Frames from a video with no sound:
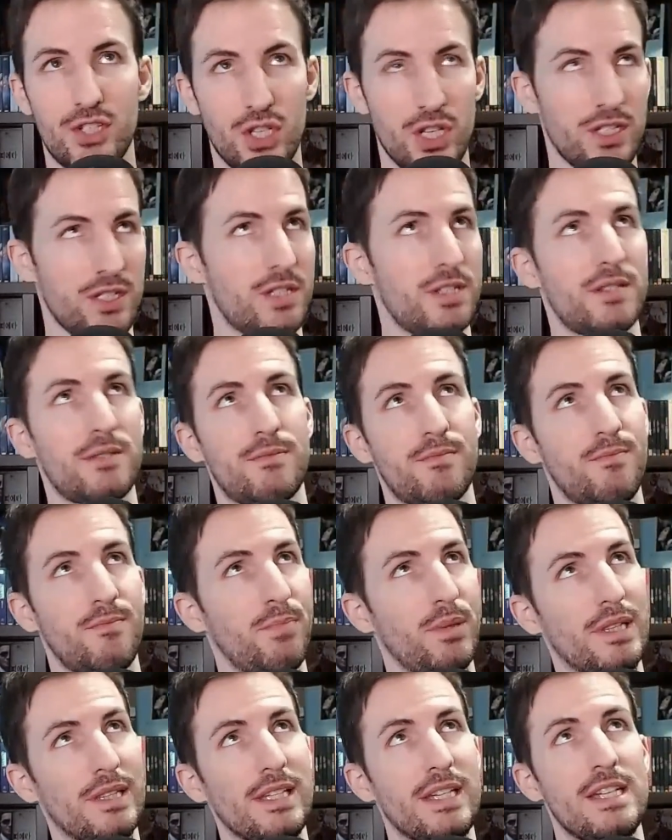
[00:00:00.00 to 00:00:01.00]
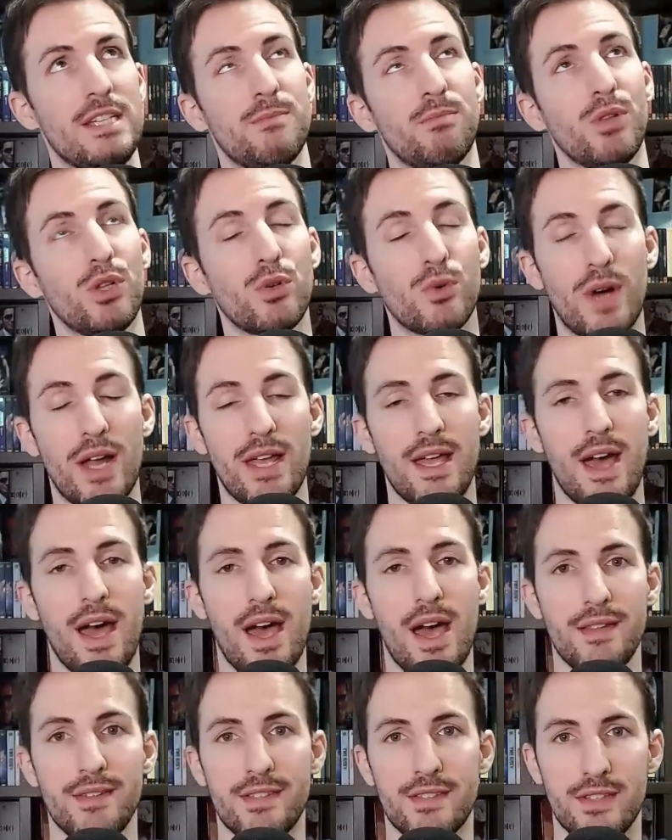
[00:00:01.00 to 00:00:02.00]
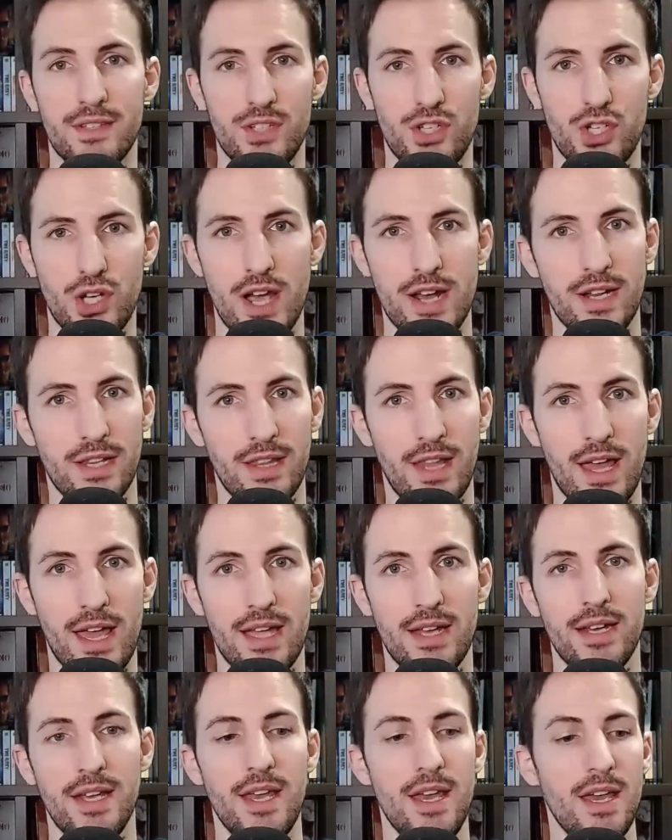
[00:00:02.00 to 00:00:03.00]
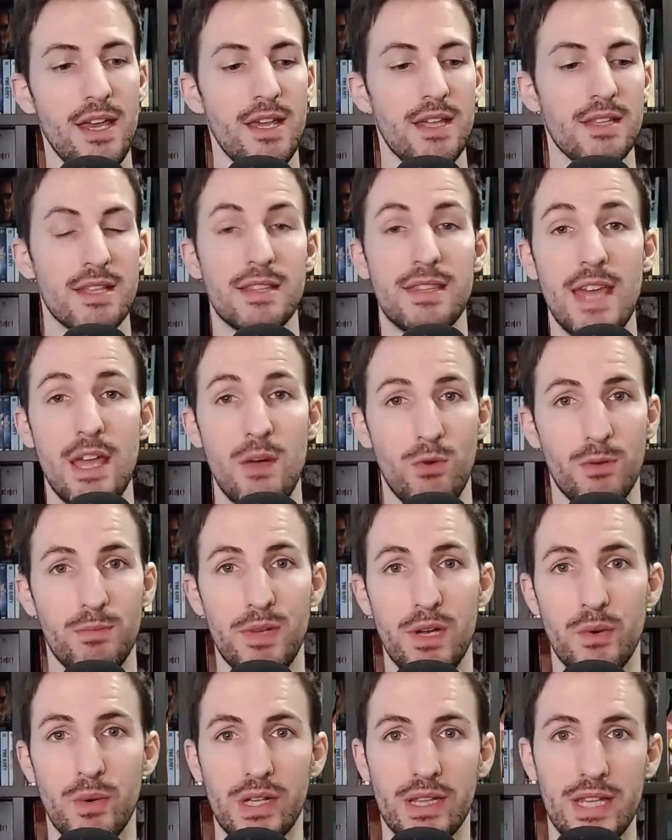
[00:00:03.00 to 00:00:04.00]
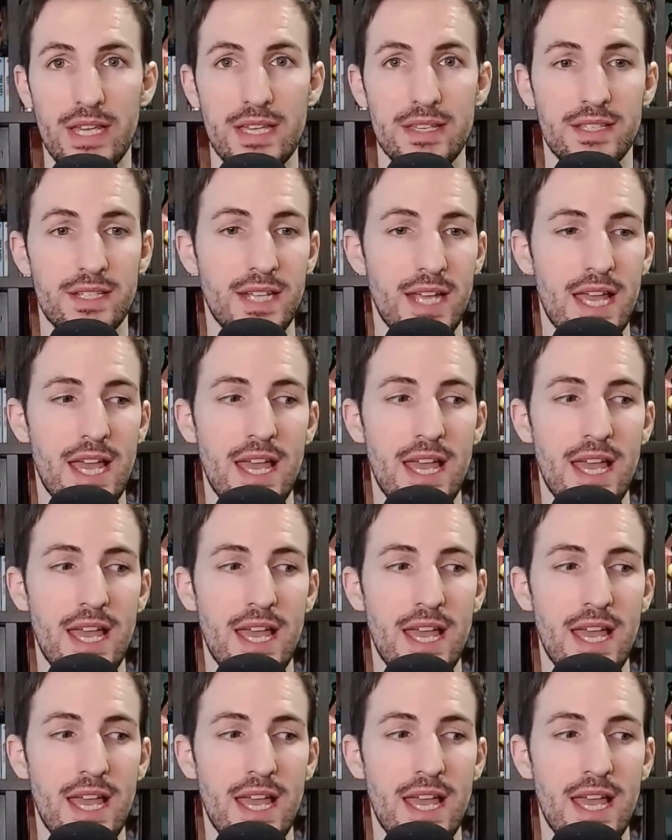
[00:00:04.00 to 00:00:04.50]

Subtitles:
just please Blu-ray gods, shine a light, that they would be released.